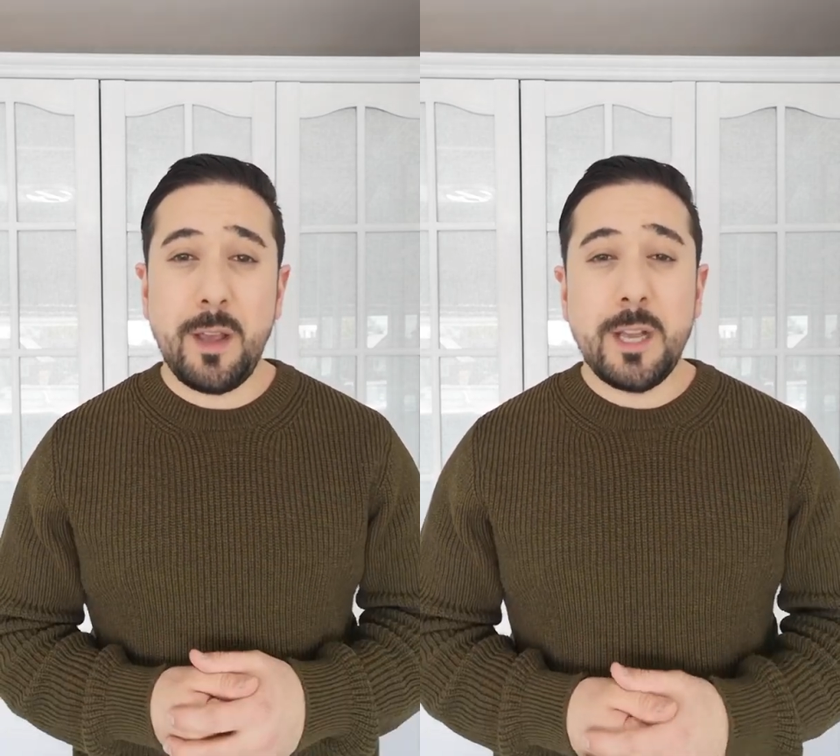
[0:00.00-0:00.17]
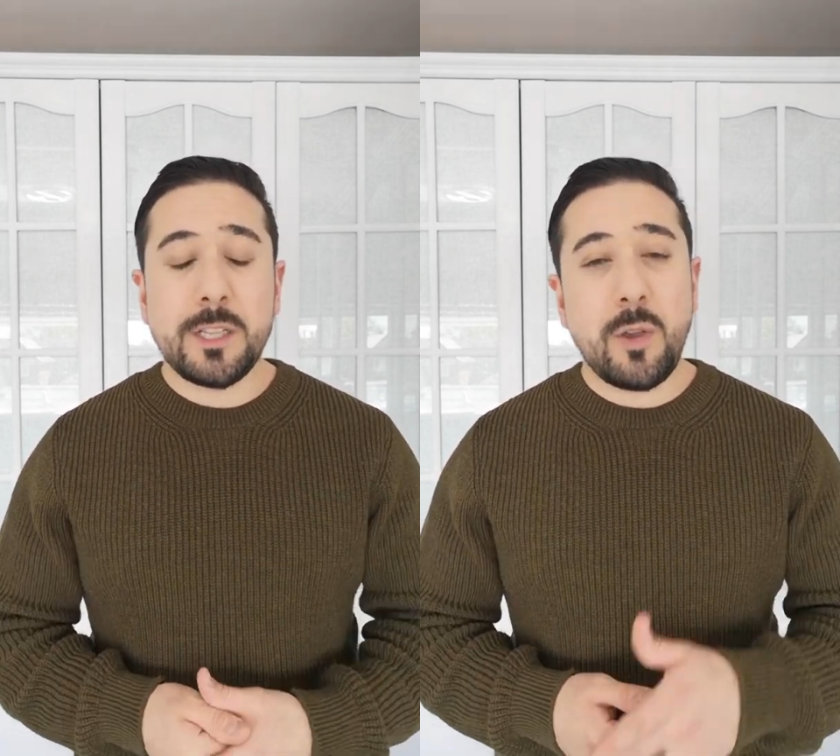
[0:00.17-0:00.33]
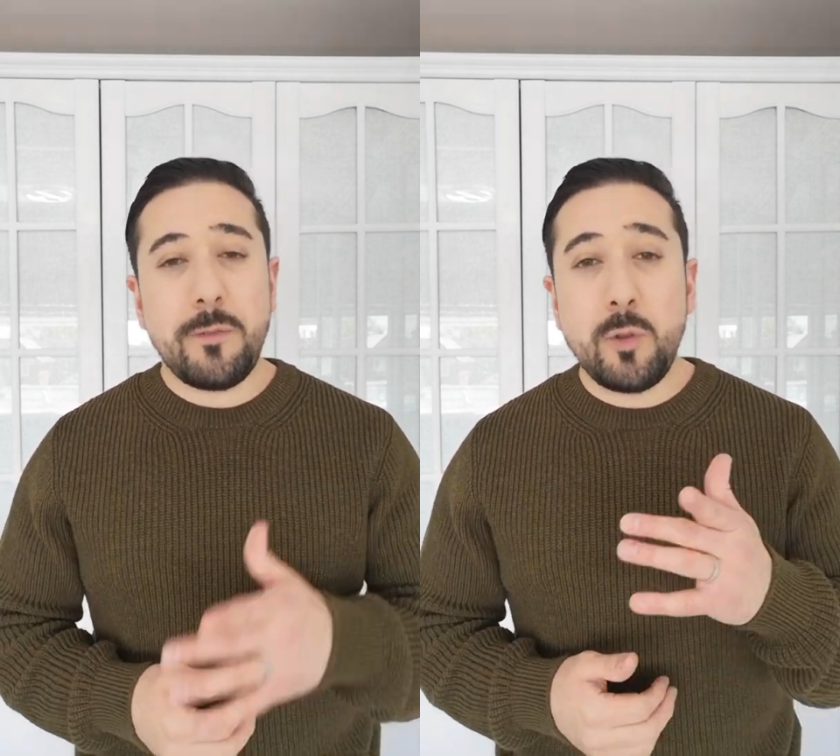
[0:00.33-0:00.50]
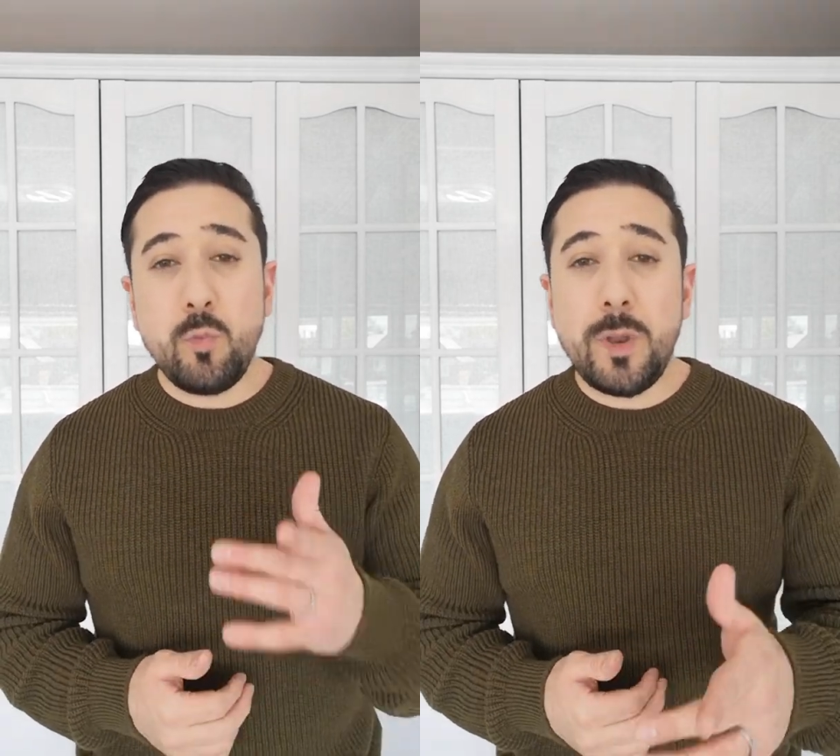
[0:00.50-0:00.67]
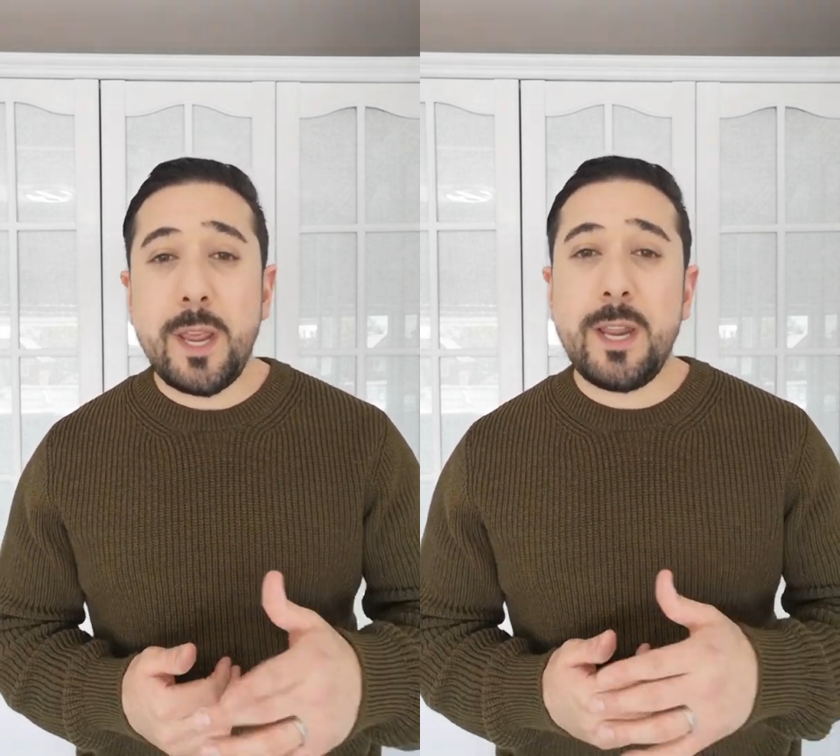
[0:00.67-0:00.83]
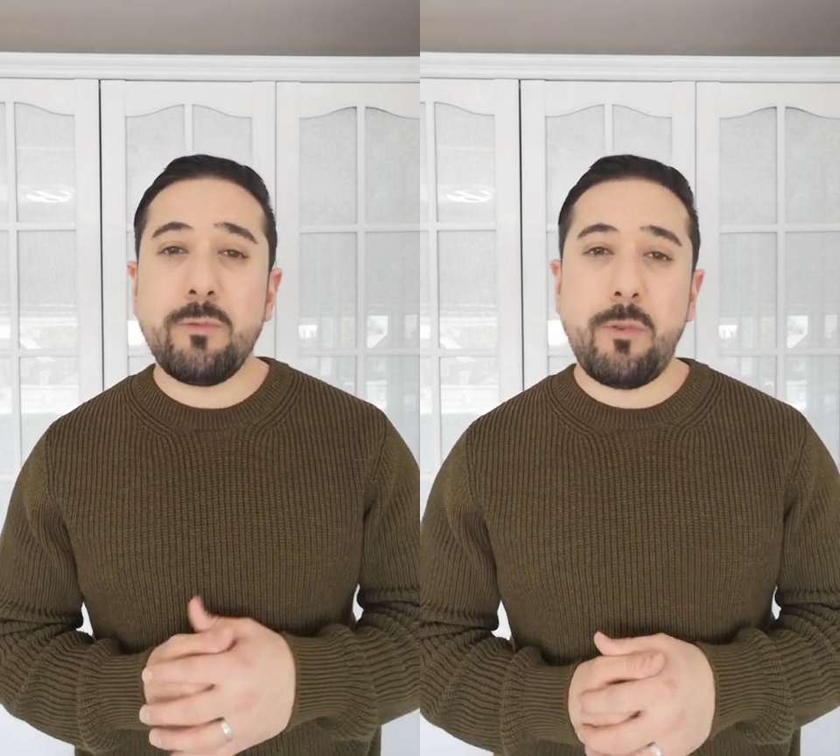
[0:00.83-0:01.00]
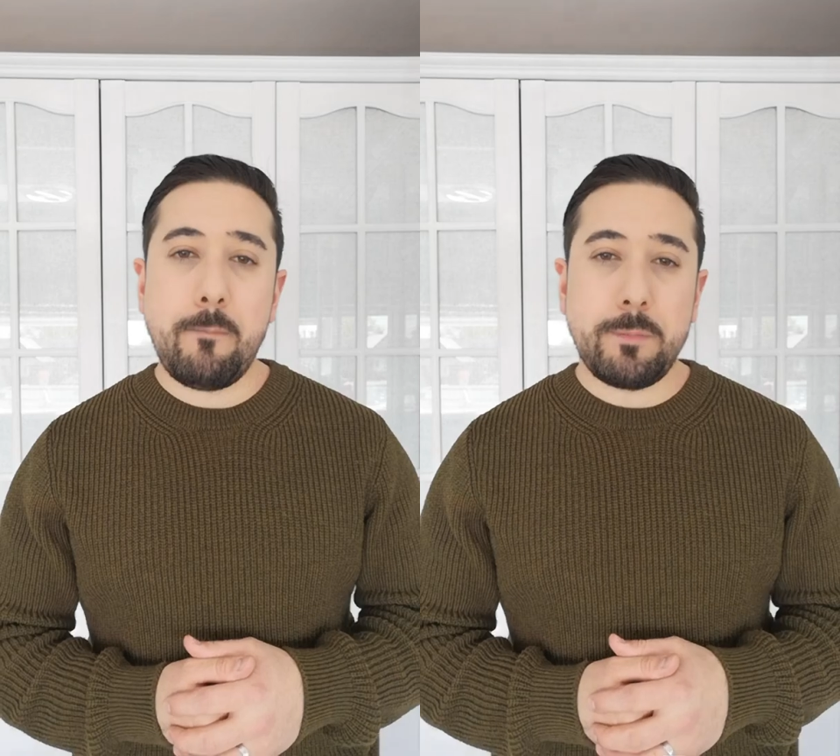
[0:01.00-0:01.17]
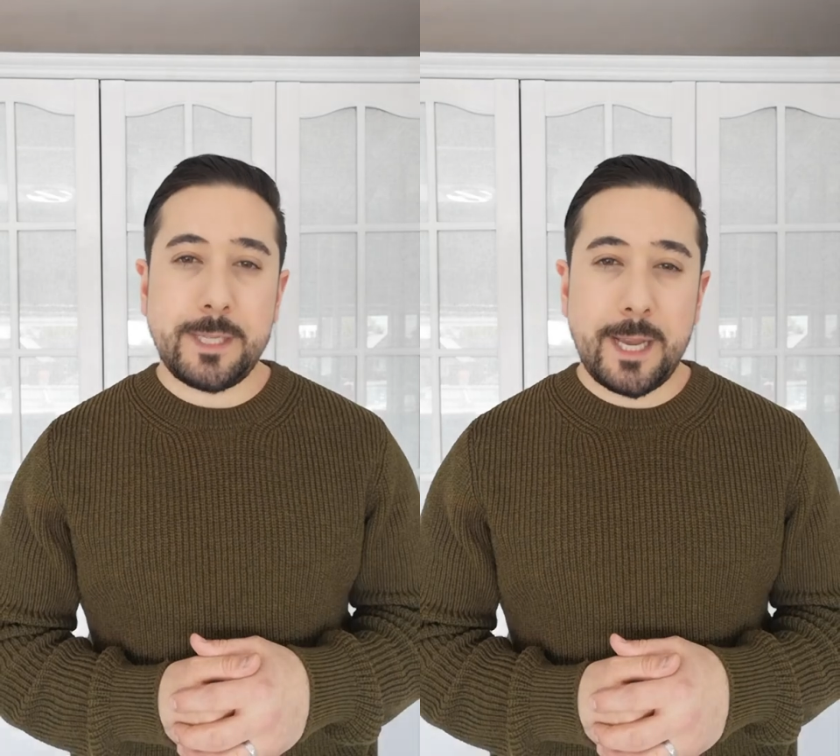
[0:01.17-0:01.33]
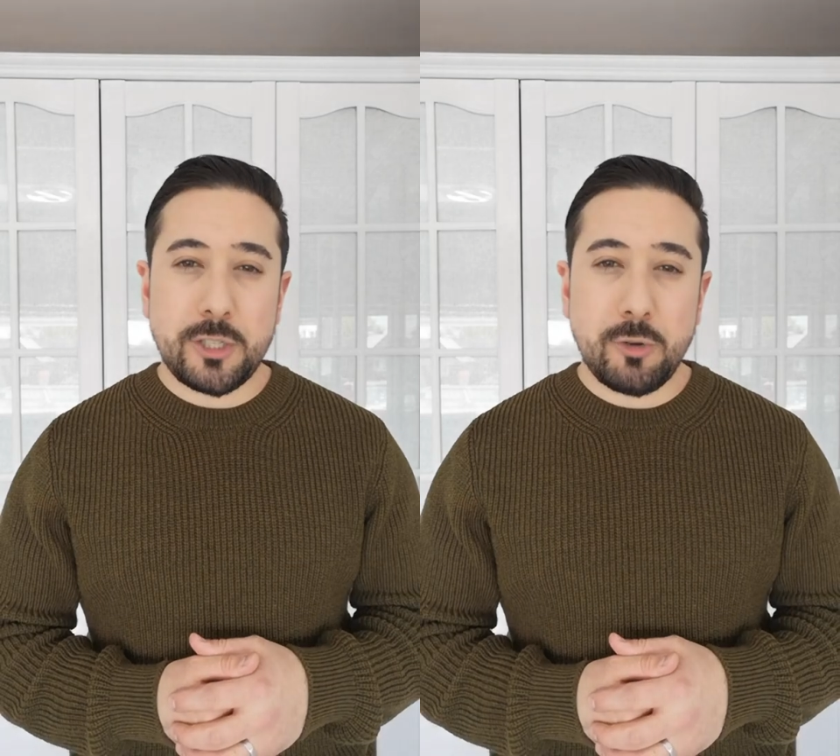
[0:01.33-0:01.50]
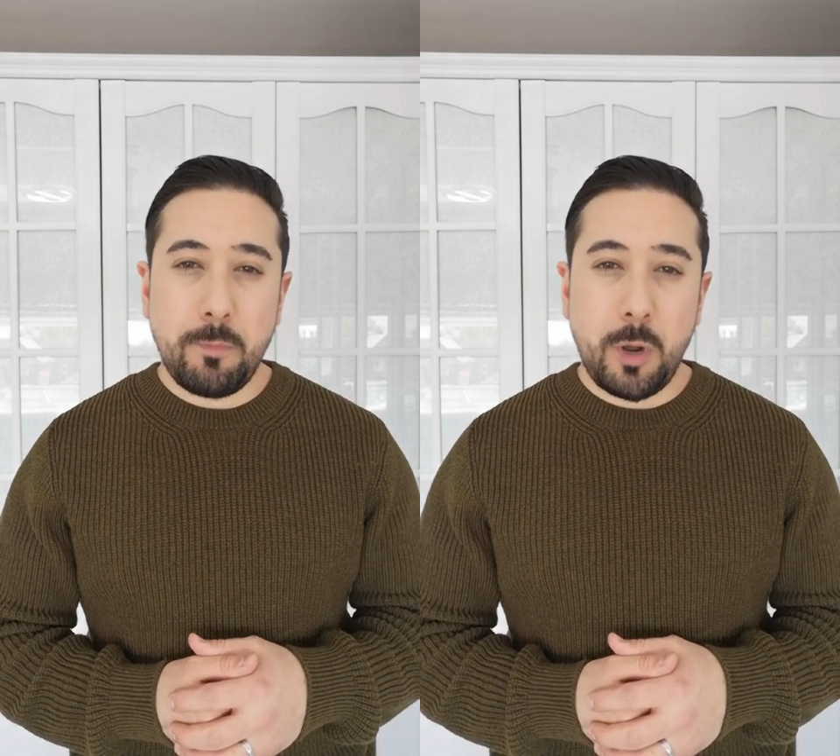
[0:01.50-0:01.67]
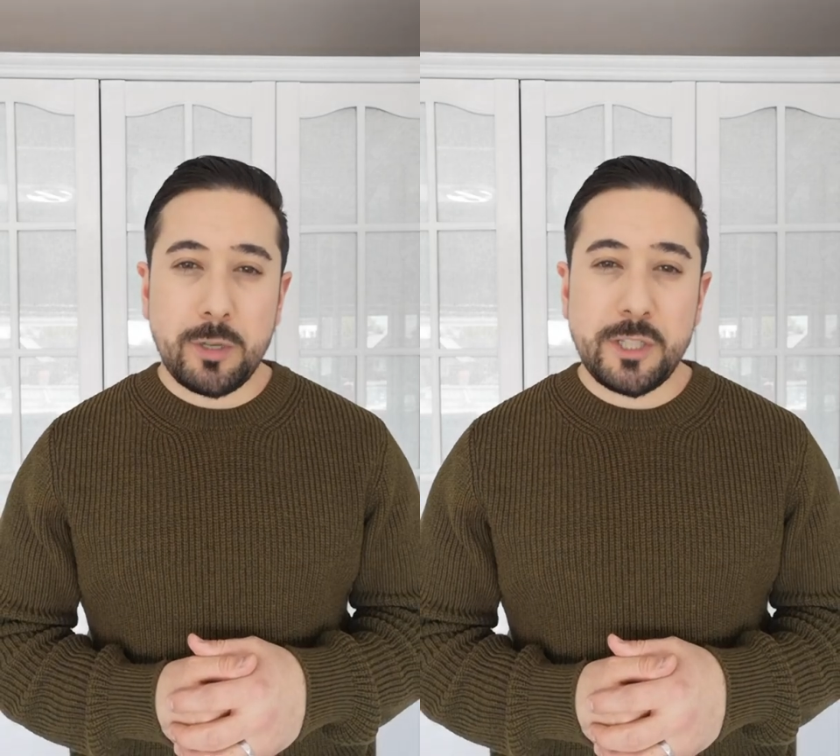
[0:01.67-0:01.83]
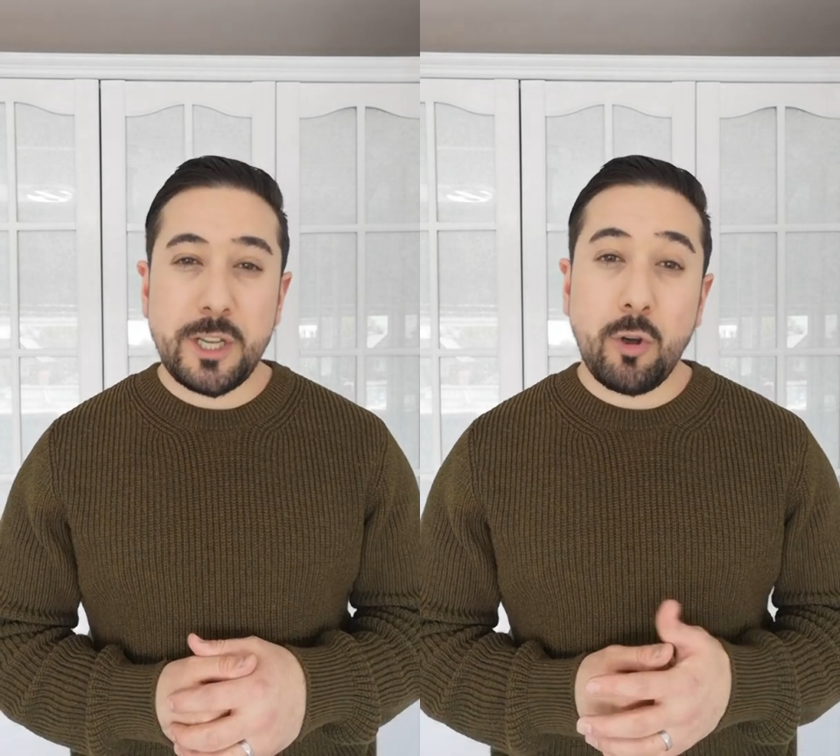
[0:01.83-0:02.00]
So if you need a rent protection
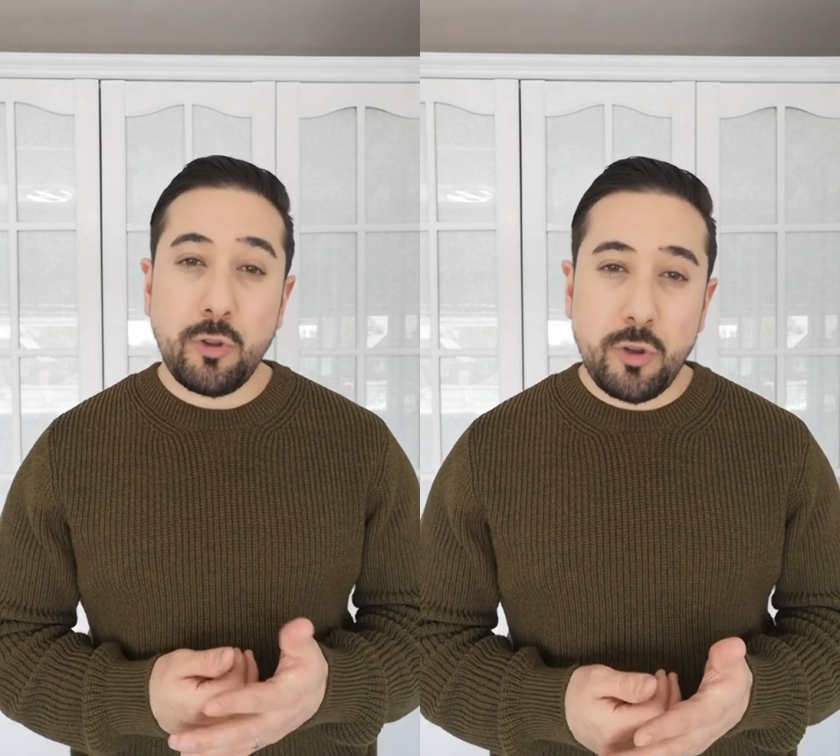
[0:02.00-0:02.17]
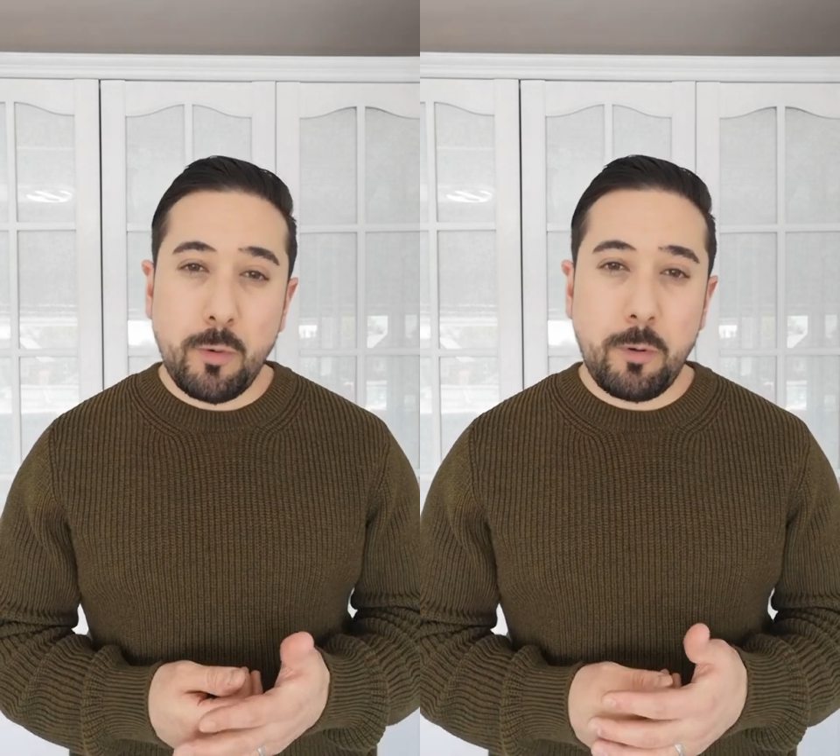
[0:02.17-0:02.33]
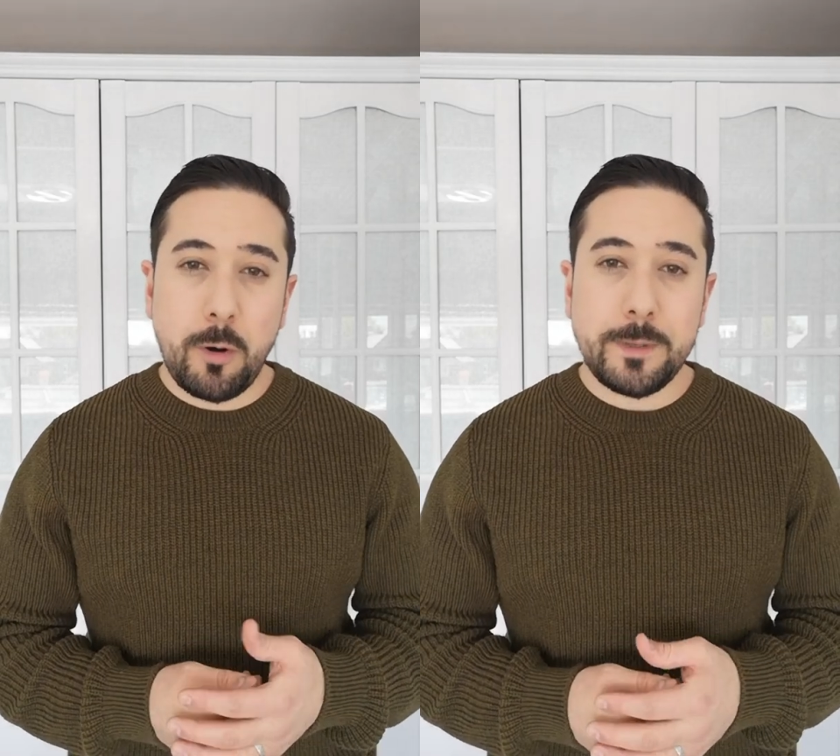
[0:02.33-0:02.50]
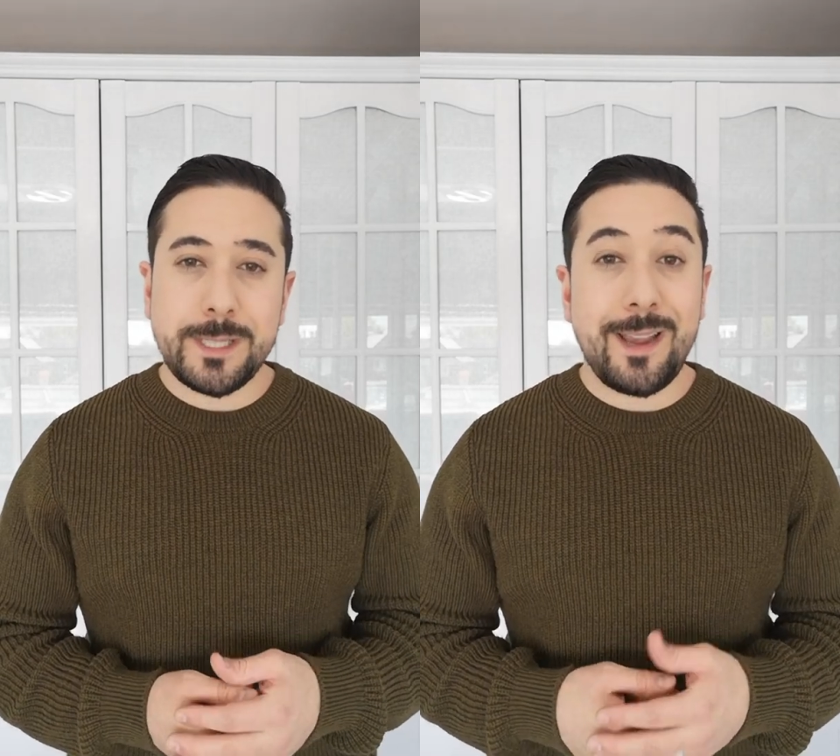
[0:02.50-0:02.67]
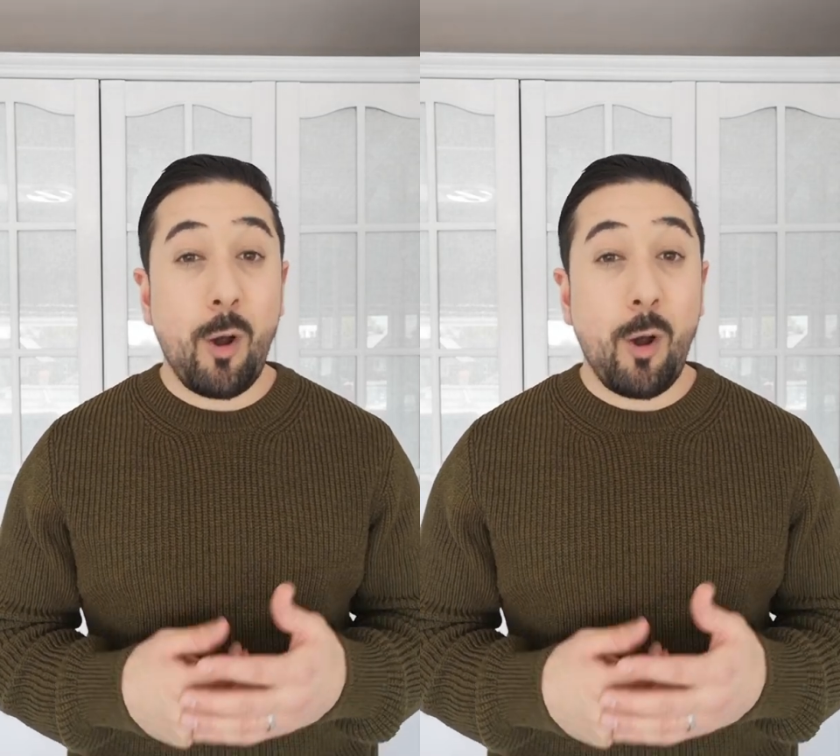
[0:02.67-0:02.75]
policy on your property